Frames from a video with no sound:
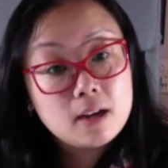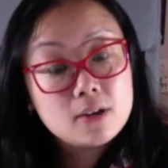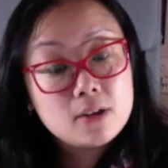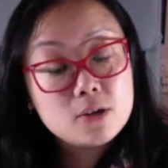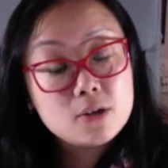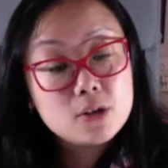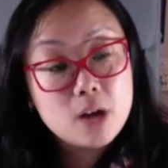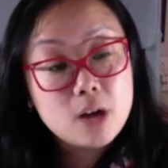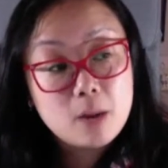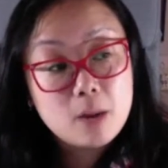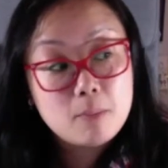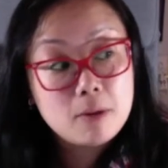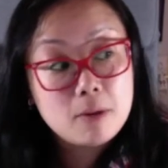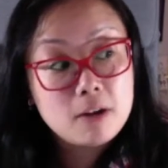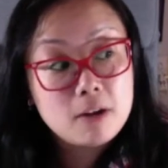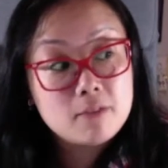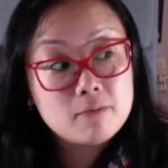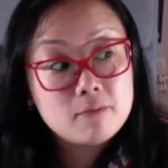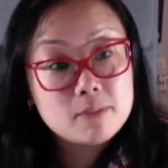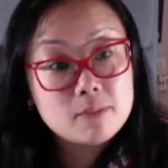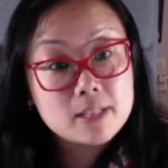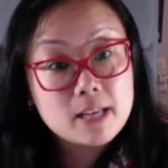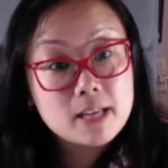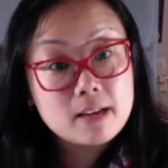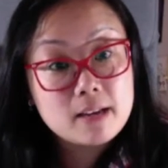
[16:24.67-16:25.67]
chop off
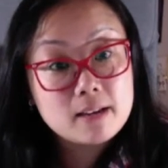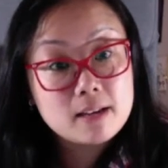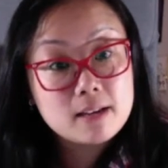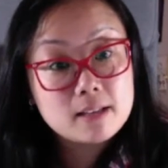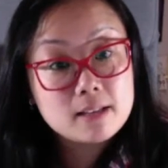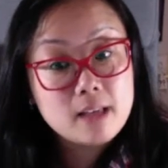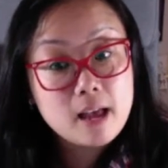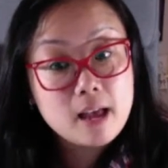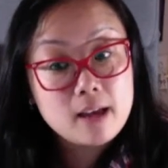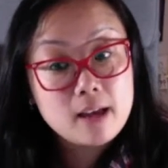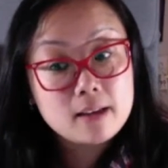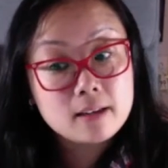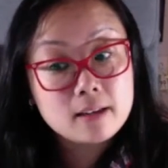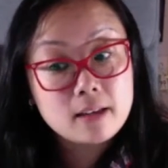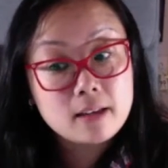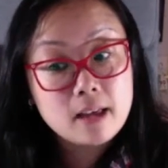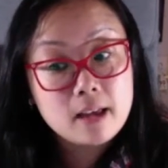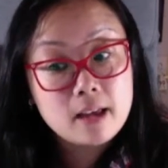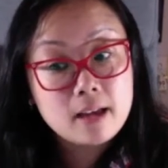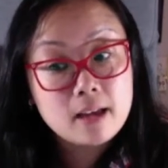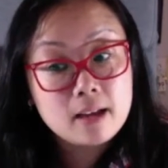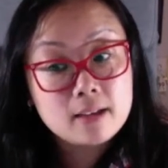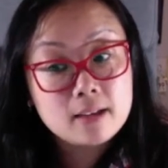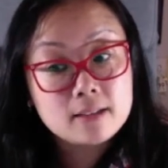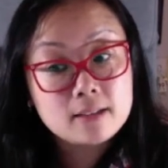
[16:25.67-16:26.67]
Missandei's head,
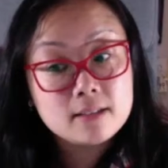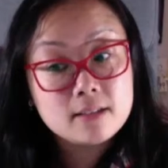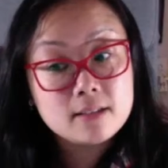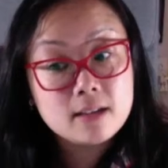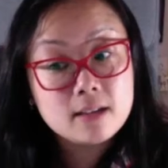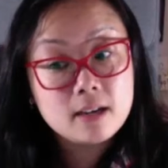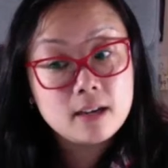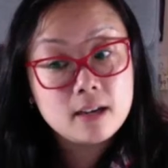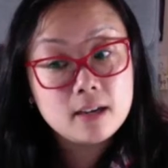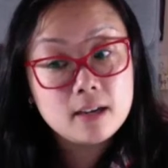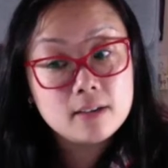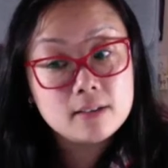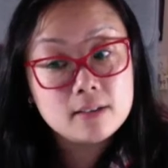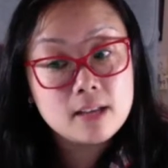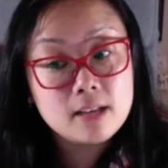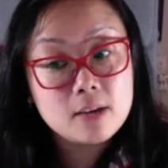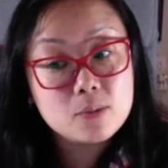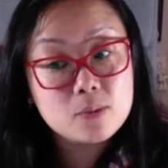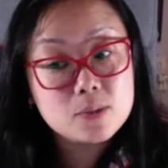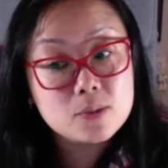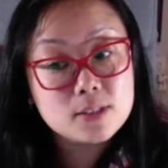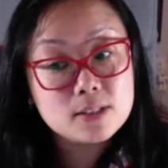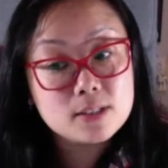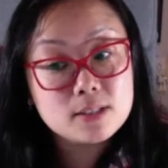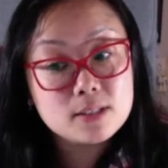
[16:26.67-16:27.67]
and it
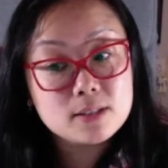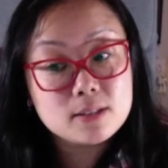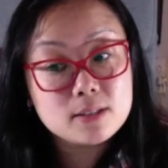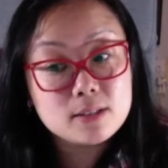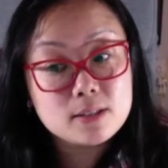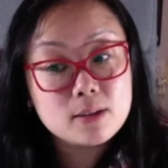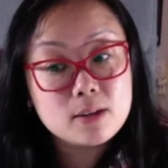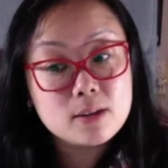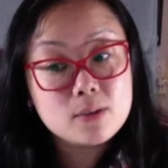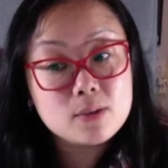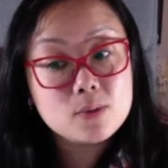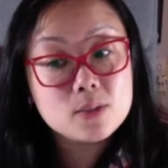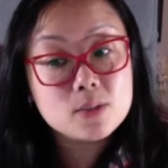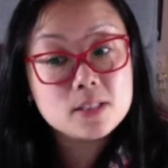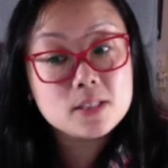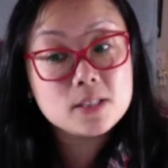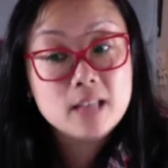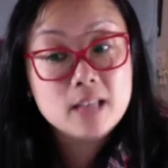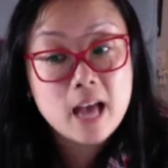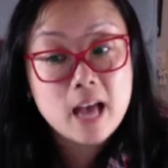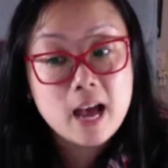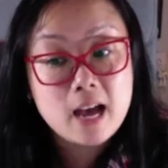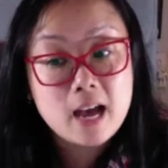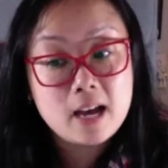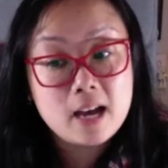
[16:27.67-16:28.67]
was
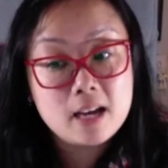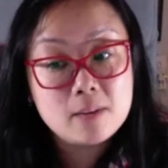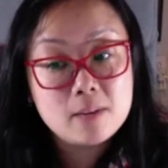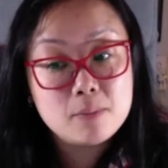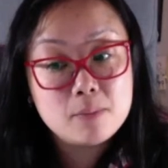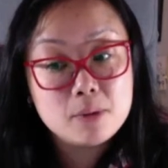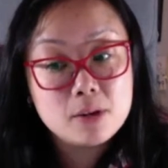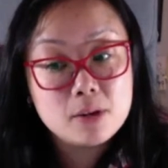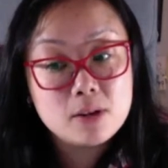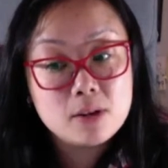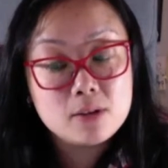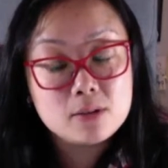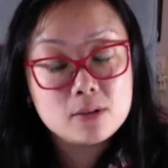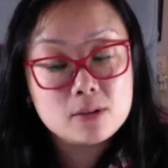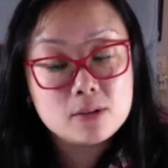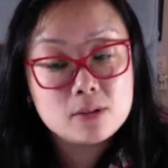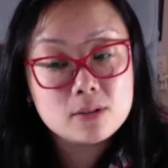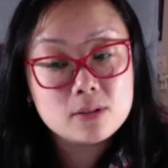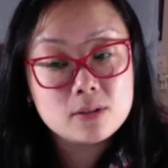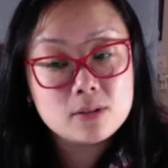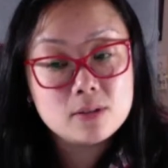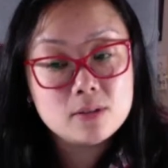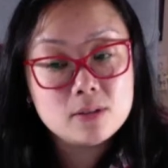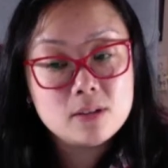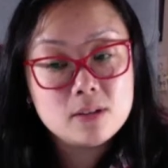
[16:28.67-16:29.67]
sad, but
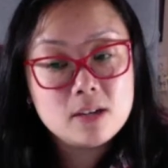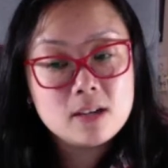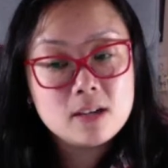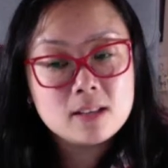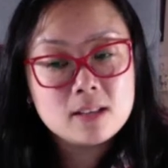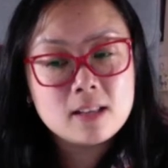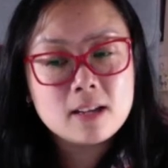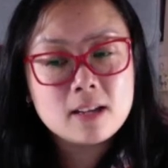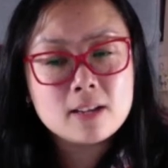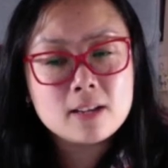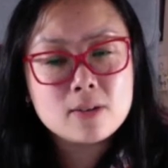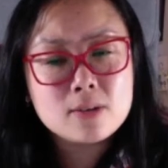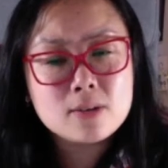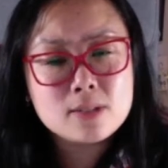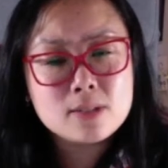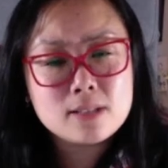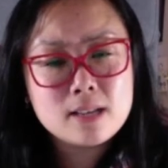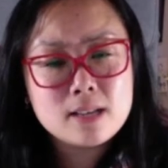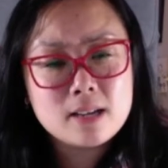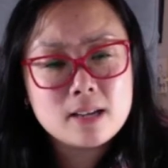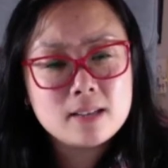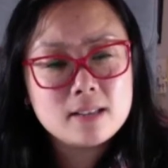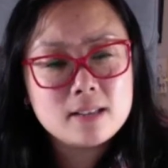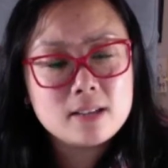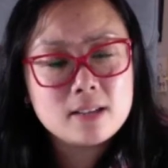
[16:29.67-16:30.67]
also like you could
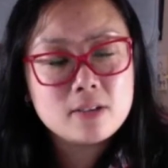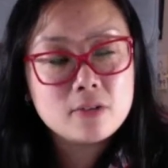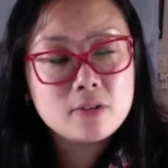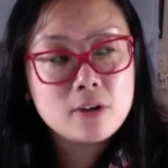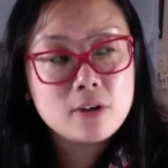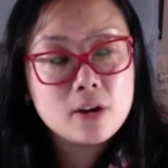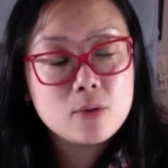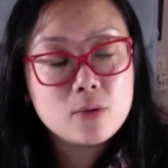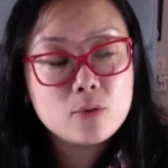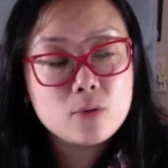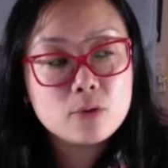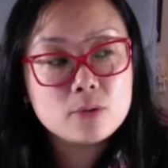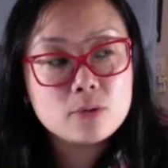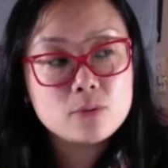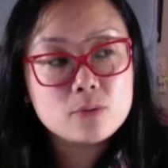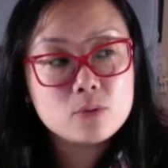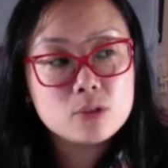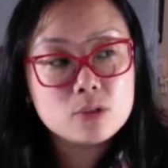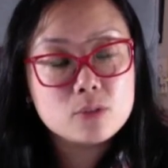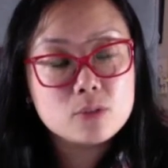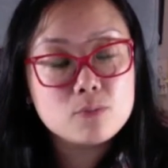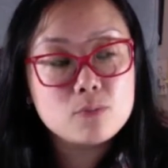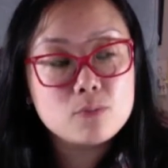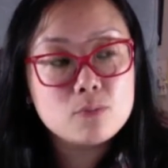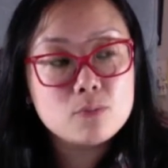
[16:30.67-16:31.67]
tell, like Grey Worm
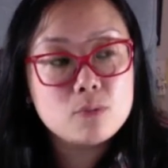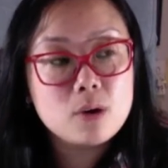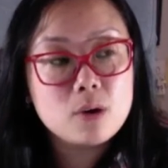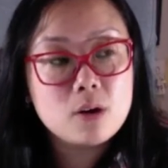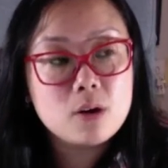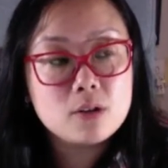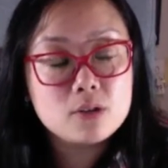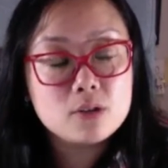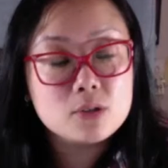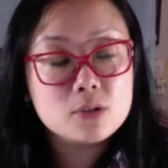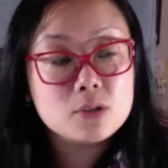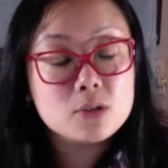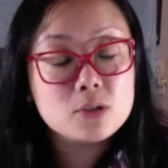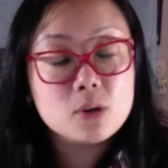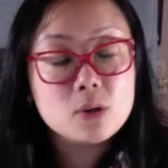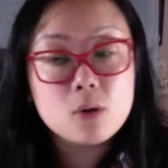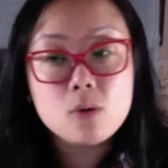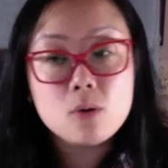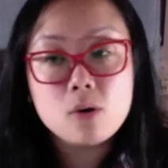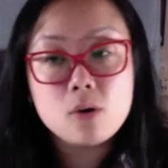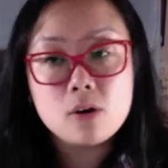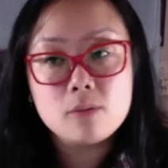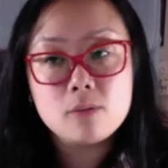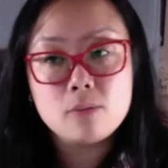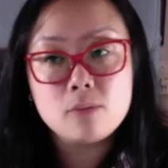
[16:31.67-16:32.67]
was
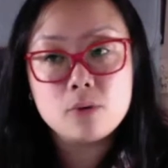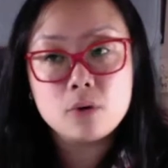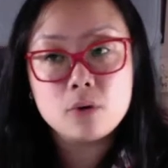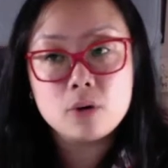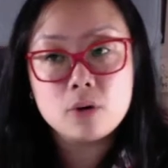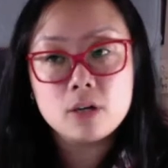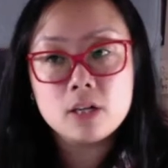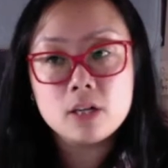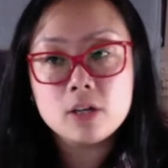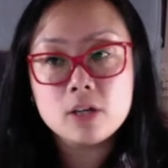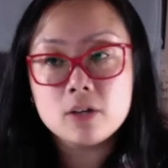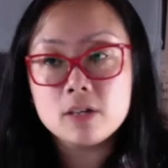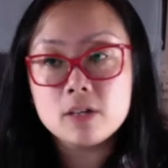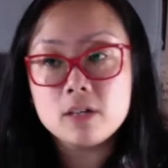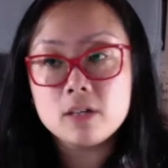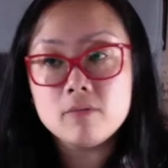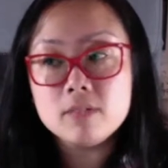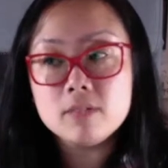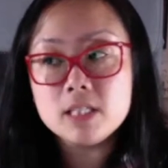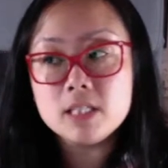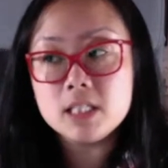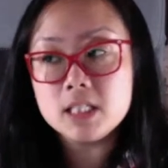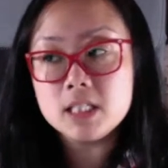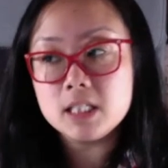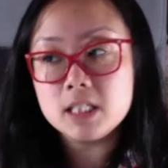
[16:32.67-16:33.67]
so heartbroken. He couldn't
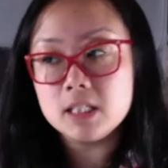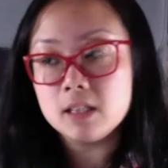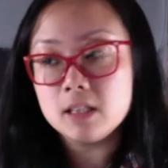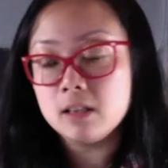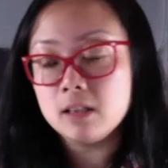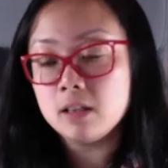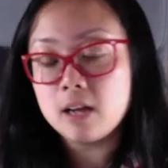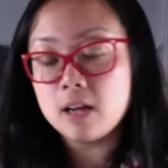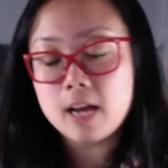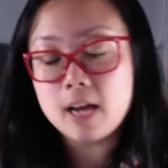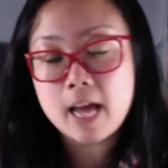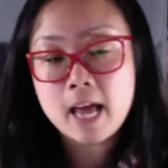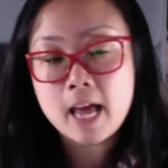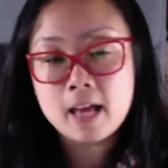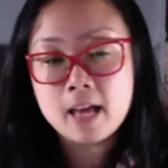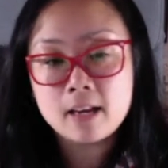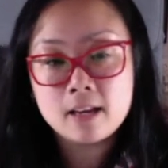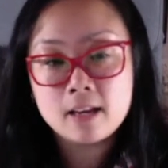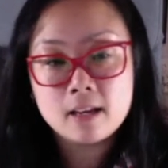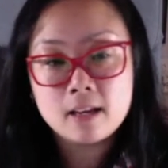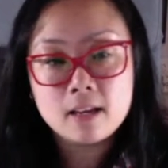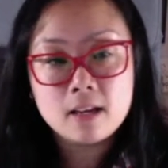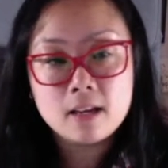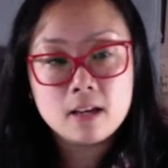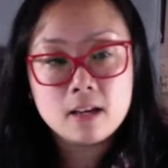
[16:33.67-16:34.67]
even look at
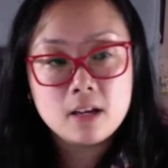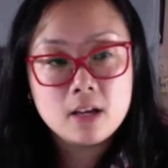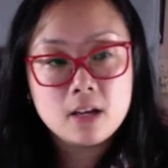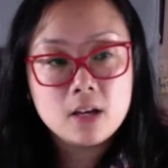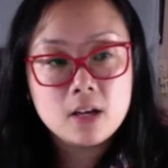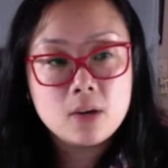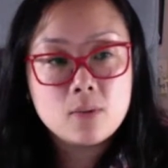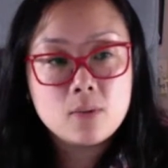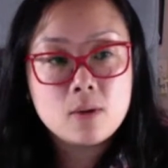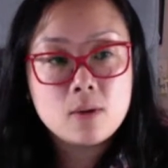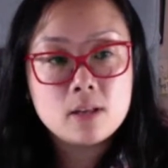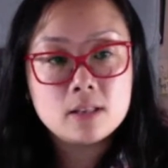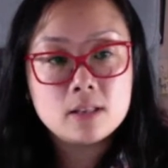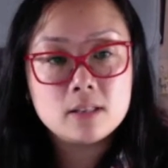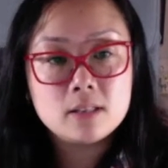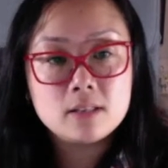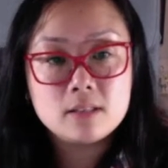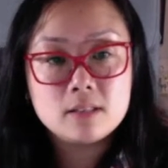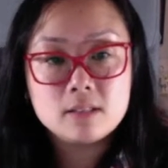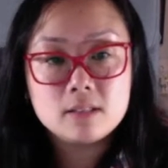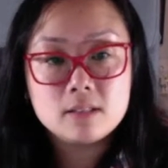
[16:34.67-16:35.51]
it while